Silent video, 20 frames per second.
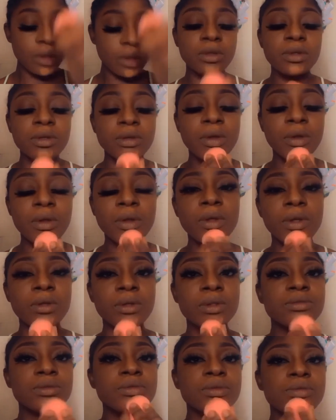For
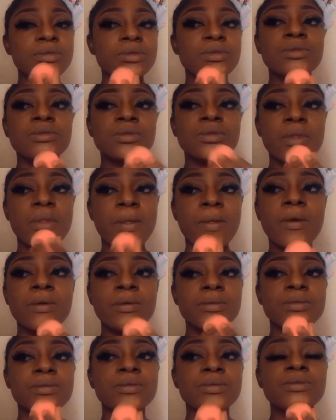contouring,
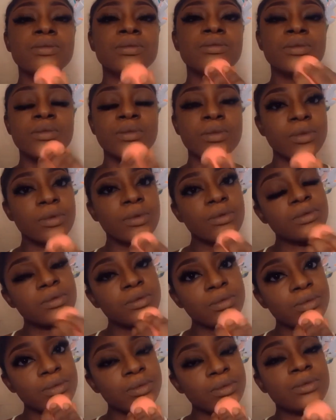I'm going to be using
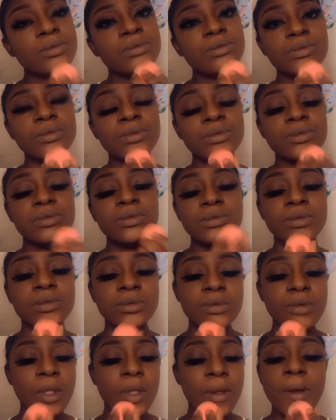my Glassy
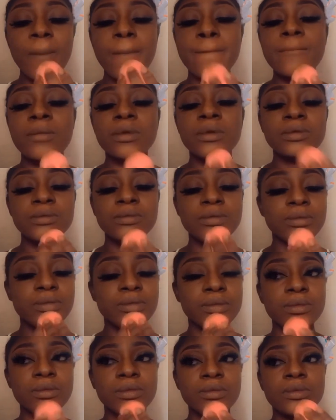Pro
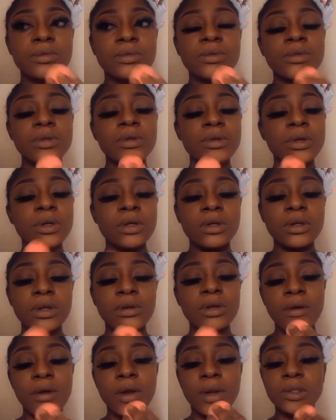Concealer in the
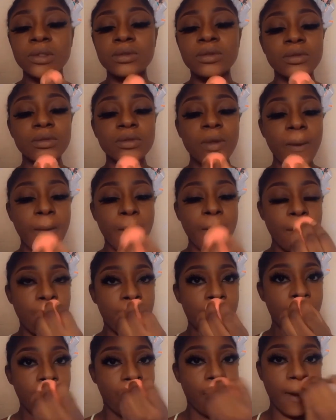shade Dark
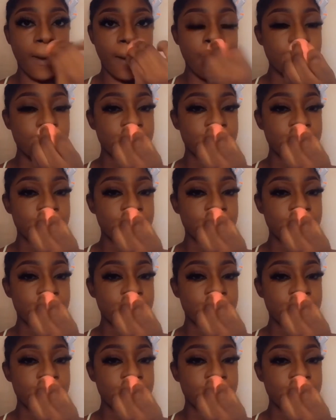Cocoa